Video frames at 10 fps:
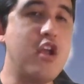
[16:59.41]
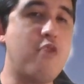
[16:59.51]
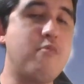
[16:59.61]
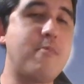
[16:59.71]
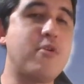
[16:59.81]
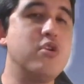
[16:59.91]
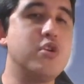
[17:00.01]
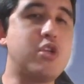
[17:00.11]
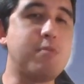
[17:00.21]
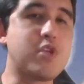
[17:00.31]
And remember,
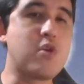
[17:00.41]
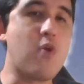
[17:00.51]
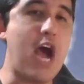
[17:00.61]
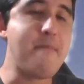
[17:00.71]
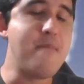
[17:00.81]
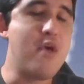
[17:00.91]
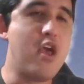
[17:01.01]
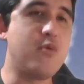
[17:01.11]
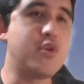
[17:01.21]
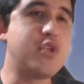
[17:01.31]
subscribe,
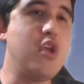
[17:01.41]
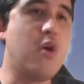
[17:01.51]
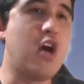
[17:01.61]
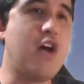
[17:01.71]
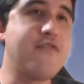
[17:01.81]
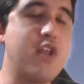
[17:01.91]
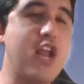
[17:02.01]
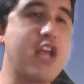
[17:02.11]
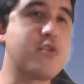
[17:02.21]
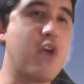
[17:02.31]
and we'll see you all for the
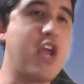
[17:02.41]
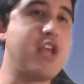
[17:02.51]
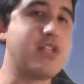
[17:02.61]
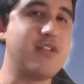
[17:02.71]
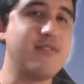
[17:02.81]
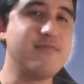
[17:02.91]
next race.